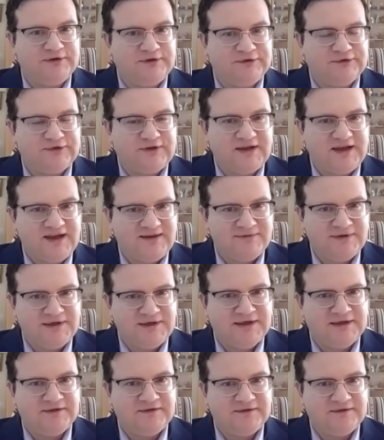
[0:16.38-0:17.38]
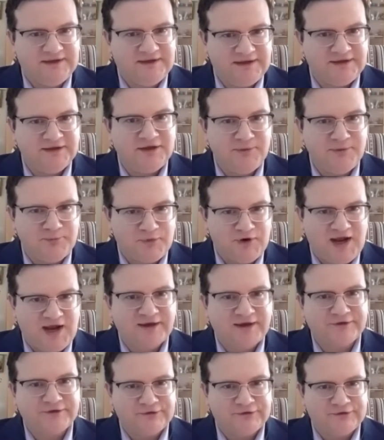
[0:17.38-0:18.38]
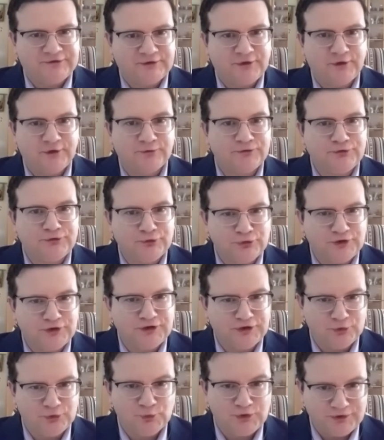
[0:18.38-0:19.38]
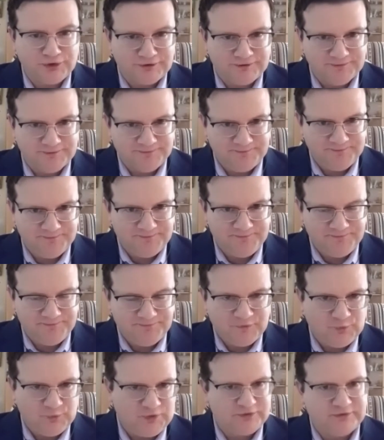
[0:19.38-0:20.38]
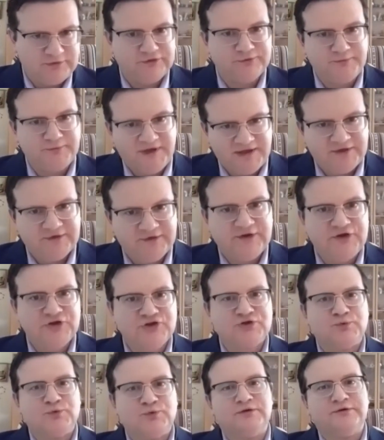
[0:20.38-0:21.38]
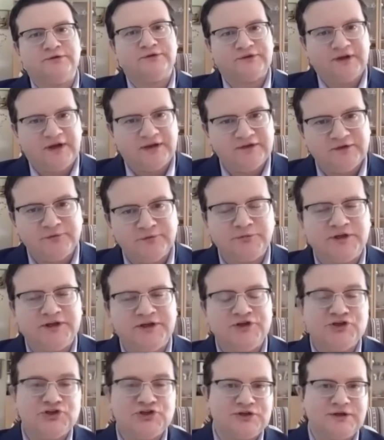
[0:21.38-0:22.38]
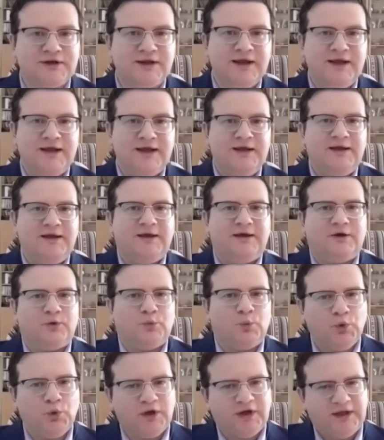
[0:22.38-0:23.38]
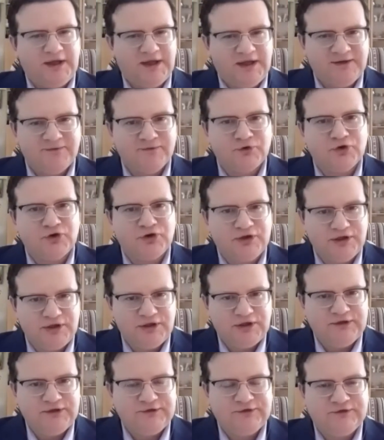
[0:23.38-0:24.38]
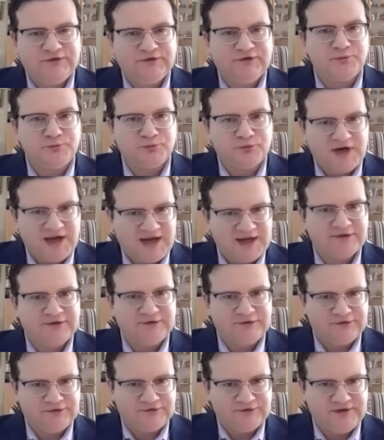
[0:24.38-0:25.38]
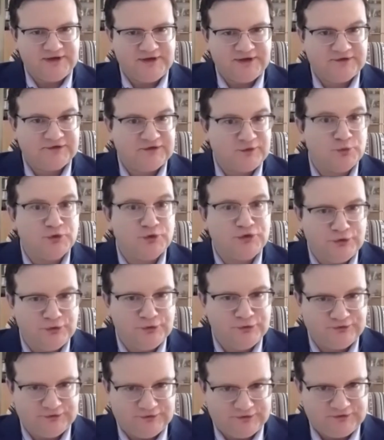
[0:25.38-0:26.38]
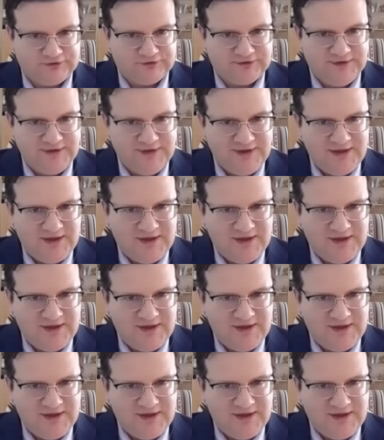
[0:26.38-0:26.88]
is having a daily practice of tuning inward mm-hmm. whether it's meditation whether it's contemplation whatever is the practice that someone uses